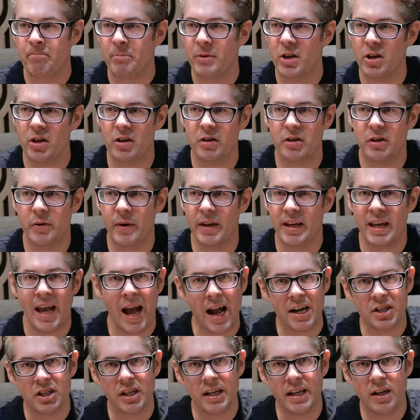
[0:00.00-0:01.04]
You can do it
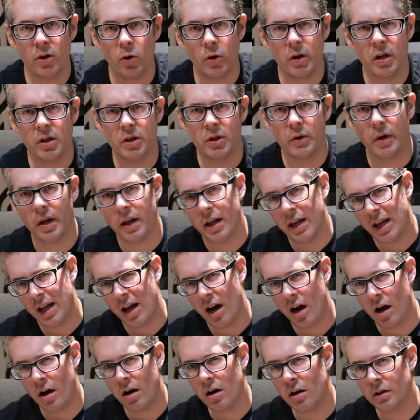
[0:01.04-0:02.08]
casually or you can do it
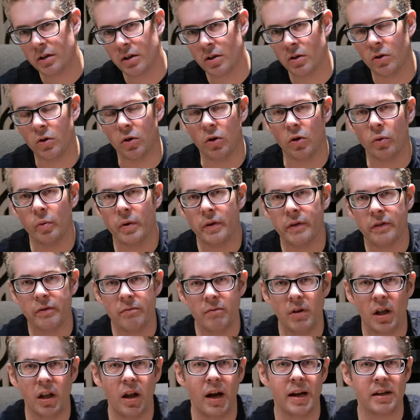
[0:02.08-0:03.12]
hardcore with
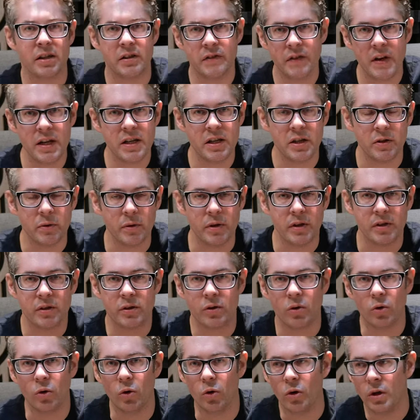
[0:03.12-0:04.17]
the likes of Inuus
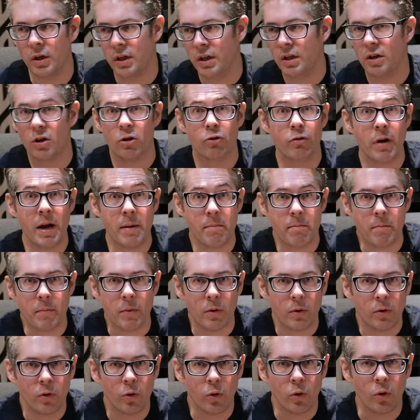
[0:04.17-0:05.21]
or Grimm
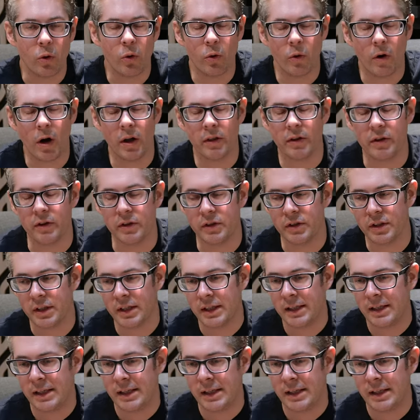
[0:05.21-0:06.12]
or others.